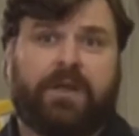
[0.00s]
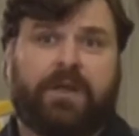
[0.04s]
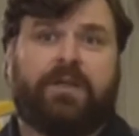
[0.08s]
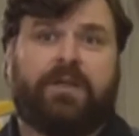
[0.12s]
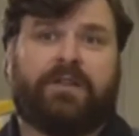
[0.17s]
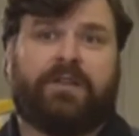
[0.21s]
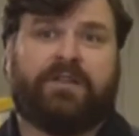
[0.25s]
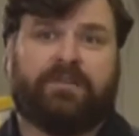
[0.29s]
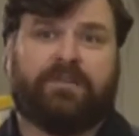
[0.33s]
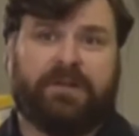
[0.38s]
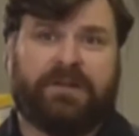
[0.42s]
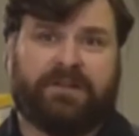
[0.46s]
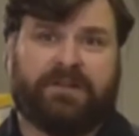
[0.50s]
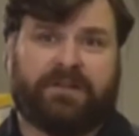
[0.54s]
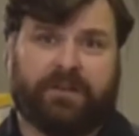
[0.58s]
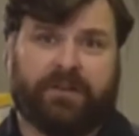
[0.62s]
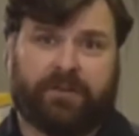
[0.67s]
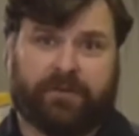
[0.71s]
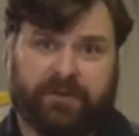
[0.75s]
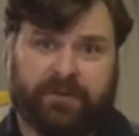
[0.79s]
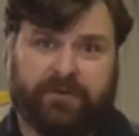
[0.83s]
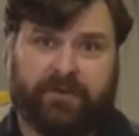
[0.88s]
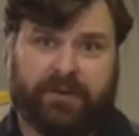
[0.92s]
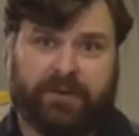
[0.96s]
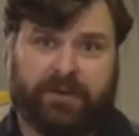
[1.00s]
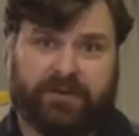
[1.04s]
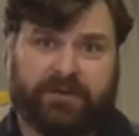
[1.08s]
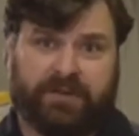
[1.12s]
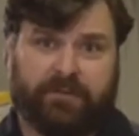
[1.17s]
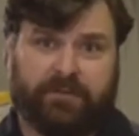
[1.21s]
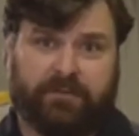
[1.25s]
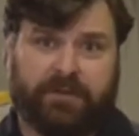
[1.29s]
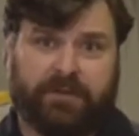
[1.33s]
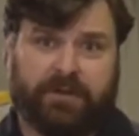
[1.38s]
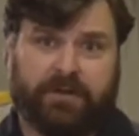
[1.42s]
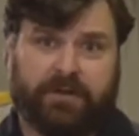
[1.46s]
This means a 3-foot
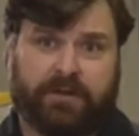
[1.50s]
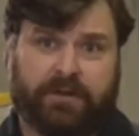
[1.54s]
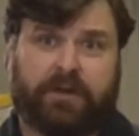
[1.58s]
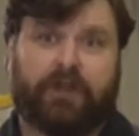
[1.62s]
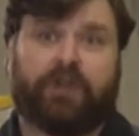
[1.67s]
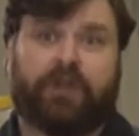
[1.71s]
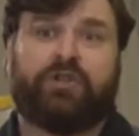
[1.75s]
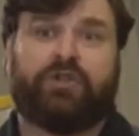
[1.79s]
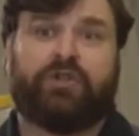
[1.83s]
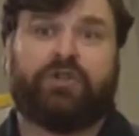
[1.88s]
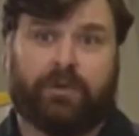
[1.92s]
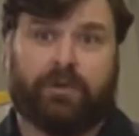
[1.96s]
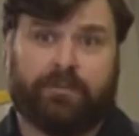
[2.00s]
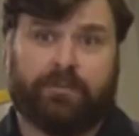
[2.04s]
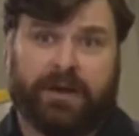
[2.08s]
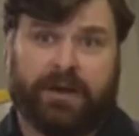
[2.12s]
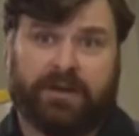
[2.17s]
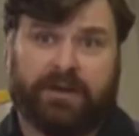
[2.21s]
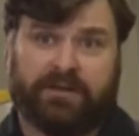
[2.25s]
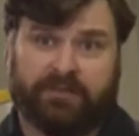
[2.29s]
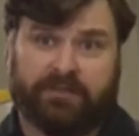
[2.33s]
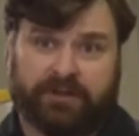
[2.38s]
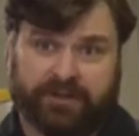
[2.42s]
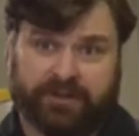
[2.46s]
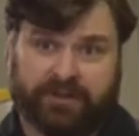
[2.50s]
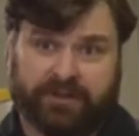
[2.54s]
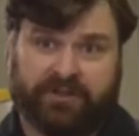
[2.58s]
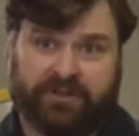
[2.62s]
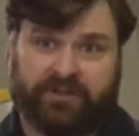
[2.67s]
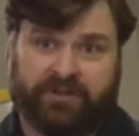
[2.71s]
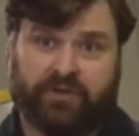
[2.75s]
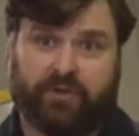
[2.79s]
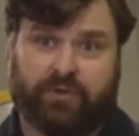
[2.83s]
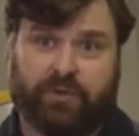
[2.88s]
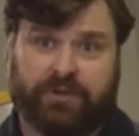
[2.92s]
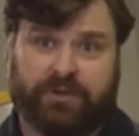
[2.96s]
assembly could shorten by as much as
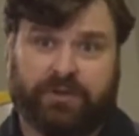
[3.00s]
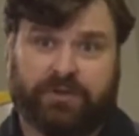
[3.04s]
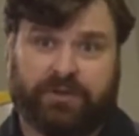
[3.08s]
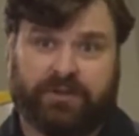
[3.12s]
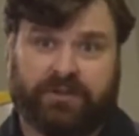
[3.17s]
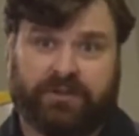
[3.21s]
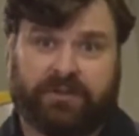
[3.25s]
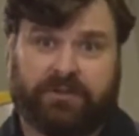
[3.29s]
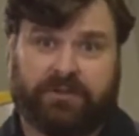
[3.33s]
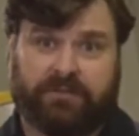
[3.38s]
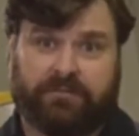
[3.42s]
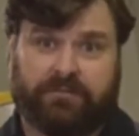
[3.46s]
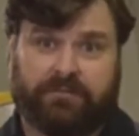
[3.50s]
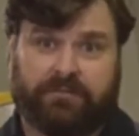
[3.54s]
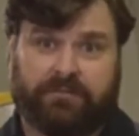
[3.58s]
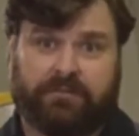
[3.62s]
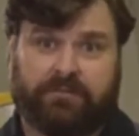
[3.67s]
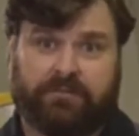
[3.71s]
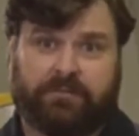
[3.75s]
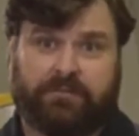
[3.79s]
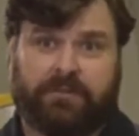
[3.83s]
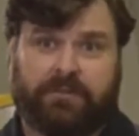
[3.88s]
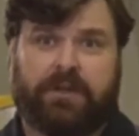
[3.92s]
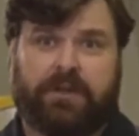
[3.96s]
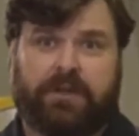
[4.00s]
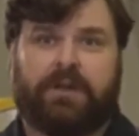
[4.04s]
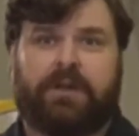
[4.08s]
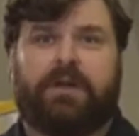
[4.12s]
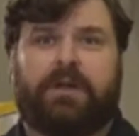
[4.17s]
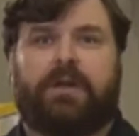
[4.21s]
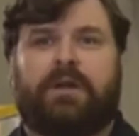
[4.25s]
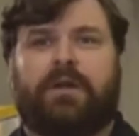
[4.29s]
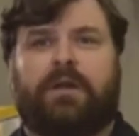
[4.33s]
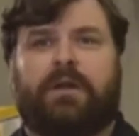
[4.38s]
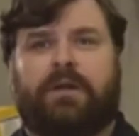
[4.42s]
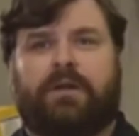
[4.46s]
2 inches.
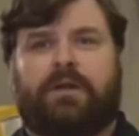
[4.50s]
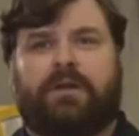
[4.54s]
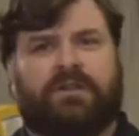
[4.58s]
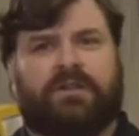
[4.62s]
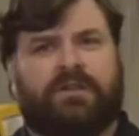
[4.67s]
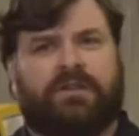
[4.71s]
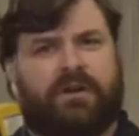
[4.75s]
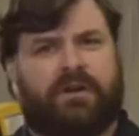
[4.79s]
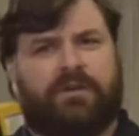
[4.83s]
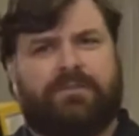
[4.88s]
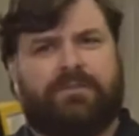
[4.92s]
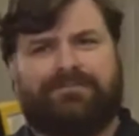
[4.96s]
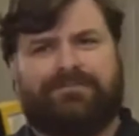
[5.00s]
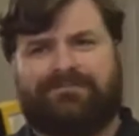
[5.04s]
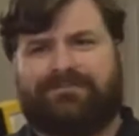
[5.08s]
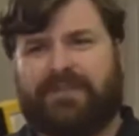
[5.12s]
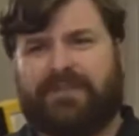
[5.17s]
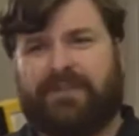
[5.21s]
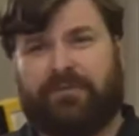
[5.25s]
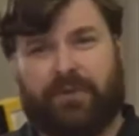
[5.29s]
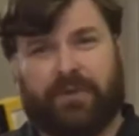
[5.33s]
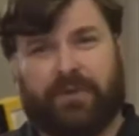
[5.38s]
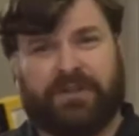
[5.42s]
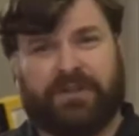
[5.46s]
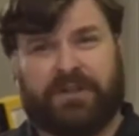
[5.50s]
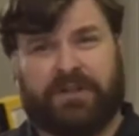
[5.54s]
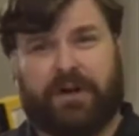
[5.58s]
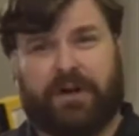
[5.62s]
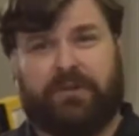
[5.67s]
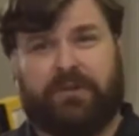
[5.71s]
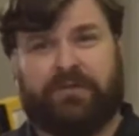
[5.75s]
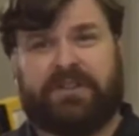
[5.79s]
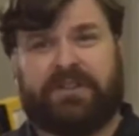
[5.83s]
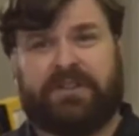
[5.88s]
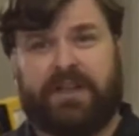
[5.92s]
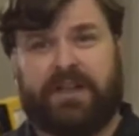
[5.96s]
So, if there isn't
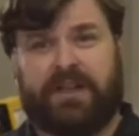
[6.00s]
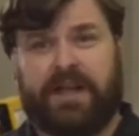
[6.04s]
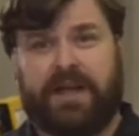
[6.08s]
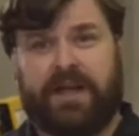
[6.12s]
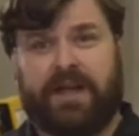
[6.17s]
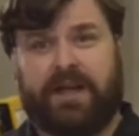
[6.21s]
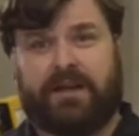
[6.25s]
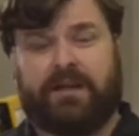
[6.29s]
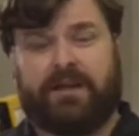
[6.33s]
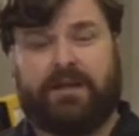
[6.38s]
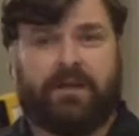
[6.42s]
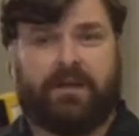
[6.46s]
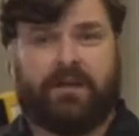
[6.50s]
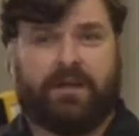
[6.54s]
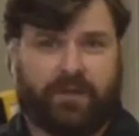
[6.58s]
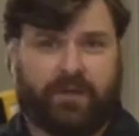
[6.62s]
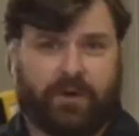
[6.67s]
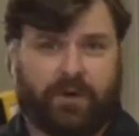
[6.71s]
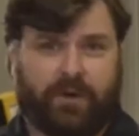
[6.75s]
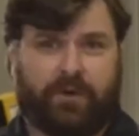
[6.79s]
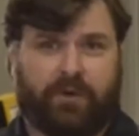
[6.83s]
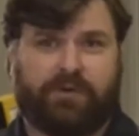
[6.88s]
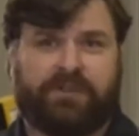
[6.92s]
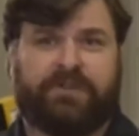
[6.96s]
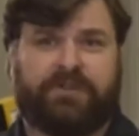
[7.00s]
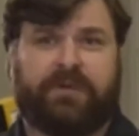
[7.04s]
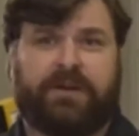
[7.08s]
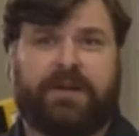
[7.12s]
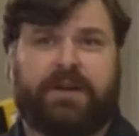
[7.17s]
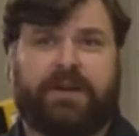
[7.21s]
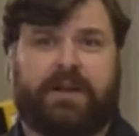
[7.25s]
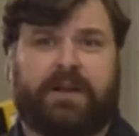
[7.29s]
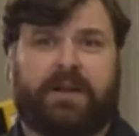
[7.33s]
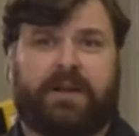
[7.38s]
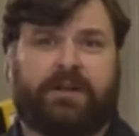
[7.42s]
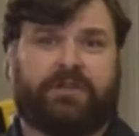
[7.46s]
enough slack, the hose fitting
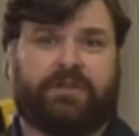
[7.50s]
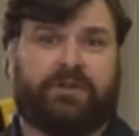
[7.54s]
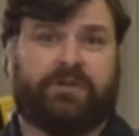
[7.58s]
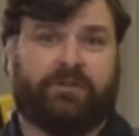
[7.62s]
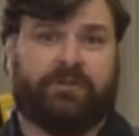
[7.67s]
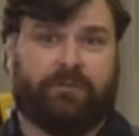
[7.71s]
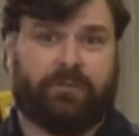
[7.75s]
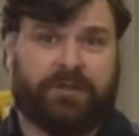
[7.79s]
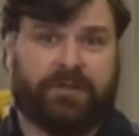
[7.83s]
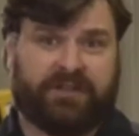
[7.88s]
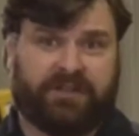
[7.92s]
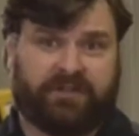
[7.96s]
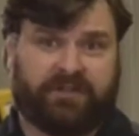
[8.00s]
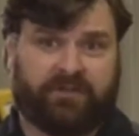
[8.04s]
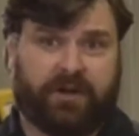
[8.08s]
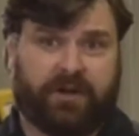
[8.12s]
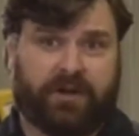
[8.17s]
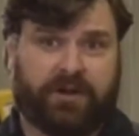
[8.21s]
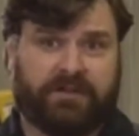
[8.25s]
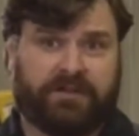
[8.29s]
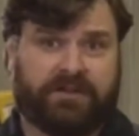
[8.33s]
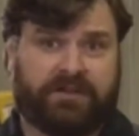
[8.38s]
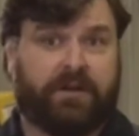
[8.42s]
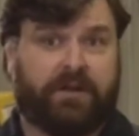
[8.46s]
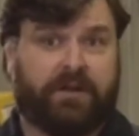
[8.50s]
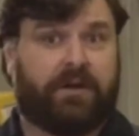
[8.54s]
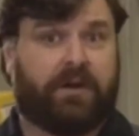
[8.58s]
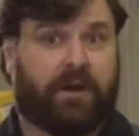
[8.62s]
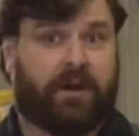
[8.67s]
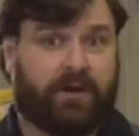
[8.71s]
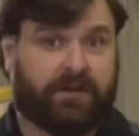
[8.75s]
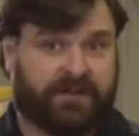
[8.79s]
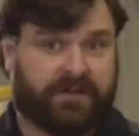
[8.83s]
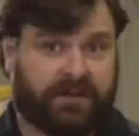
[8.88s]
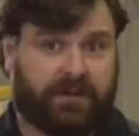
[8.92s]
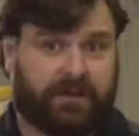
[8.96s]
connections will be stressed,
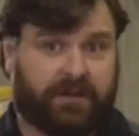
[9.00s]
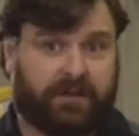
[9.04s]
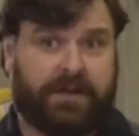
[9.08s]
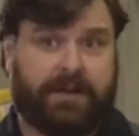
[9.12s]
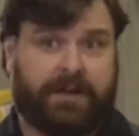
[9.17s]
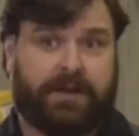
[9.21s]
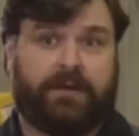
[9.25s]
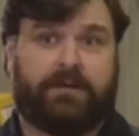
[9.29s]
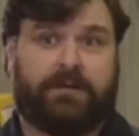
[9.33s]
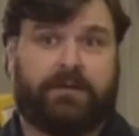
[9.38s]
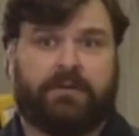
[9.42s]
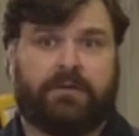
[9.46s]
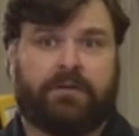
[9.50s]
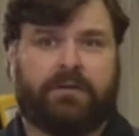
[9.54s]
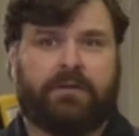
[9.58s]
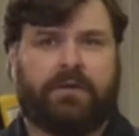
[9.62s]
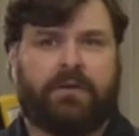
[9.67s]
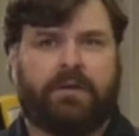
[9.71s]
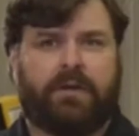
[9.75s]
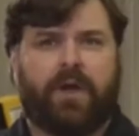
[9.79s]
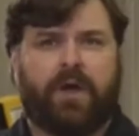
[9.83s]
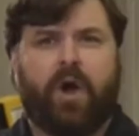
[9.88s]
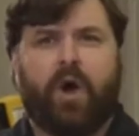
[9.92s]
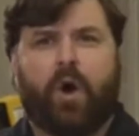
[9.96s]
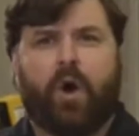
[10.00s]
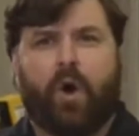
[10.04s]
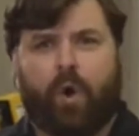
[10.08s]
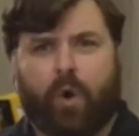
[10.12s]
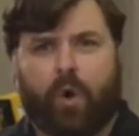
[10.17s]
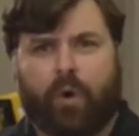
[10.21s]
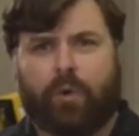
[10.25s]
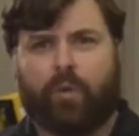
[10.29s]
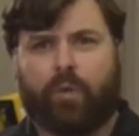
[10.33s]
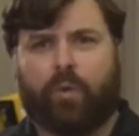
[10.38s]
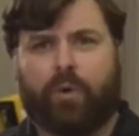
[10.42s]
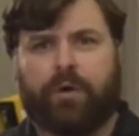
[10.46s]
causing a leak.
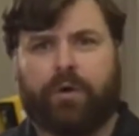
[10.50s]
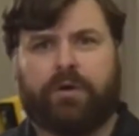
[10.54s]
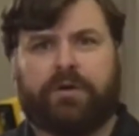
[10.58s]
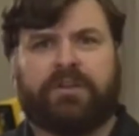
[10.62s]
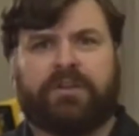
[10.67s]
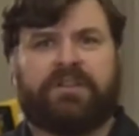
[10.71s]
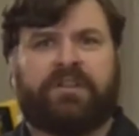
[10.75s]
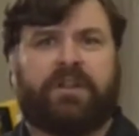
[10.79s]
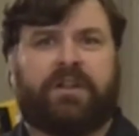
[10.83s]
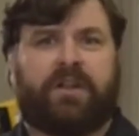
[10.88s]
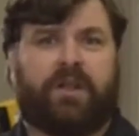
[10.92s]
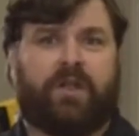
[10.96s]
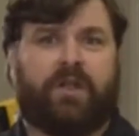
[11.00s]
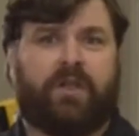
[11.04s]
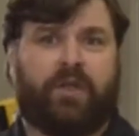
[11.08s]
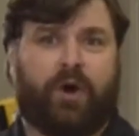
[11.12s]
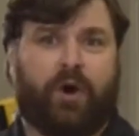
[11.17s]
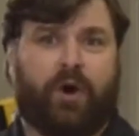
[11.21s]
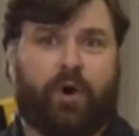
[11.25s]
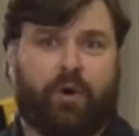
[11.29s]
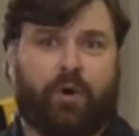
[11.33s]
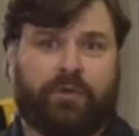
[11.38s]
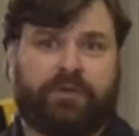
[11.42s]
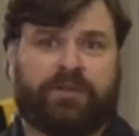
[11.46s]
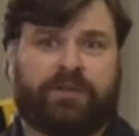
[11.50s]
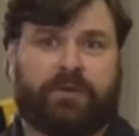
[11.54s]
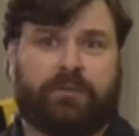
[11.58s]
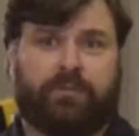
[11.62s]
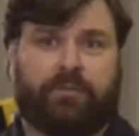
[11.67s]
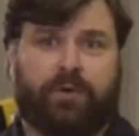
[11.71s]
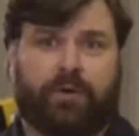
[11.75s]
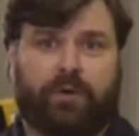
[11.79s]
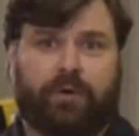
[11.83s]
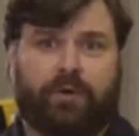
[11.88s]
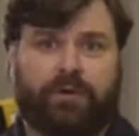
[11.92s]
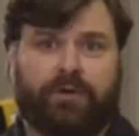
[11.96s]
Or worse, the hose could
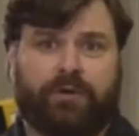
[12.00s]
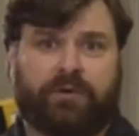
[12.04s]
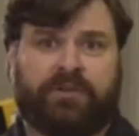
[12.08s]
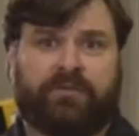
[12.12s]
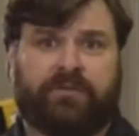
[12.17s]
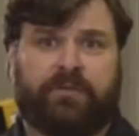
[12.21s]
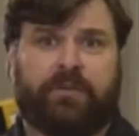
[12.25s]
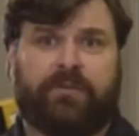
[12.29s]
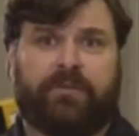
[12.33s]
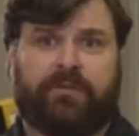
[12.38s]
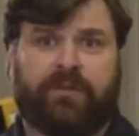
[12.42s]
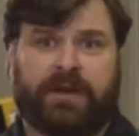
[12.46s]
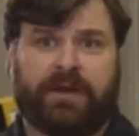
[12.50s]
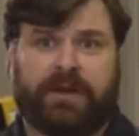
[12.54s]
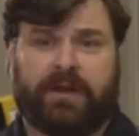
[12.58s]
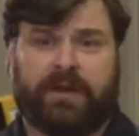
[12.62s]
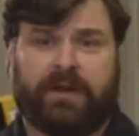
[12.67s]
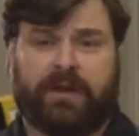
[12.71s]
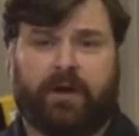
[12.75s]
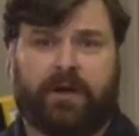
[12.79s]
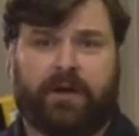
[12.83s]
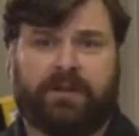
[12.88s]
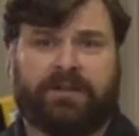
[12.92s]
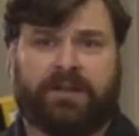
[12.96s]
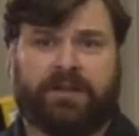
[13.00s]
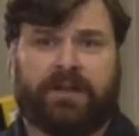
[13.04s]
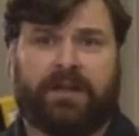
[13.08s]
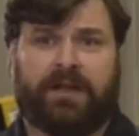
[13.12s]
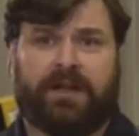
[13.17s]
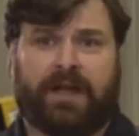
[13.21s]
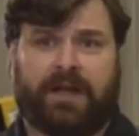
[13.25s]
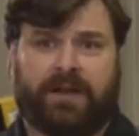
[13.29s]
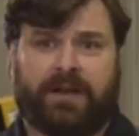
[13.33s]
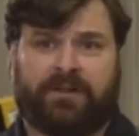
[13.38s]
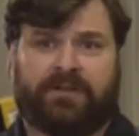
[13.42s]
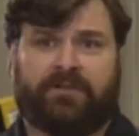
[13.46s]
pull loose from the fitting, causing a
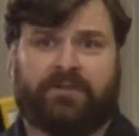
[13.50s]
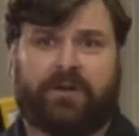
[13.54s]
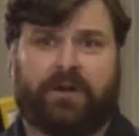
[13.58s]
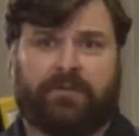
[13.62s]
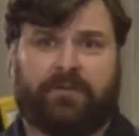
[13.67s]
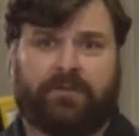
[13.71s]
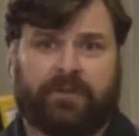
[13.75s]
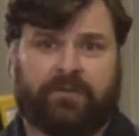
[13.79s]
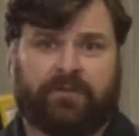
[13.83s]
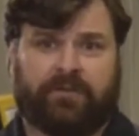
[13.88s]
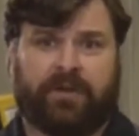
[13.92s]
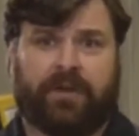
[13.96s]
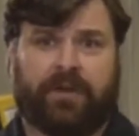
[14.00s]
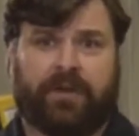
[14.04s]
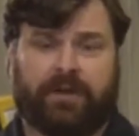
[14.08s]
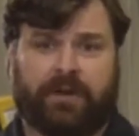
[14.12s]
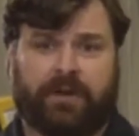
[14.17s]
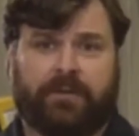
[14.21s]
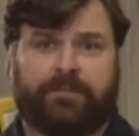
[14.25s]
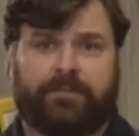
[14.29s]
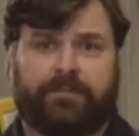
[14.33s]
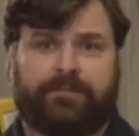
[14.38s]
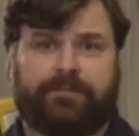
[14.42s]
catastrophic failure.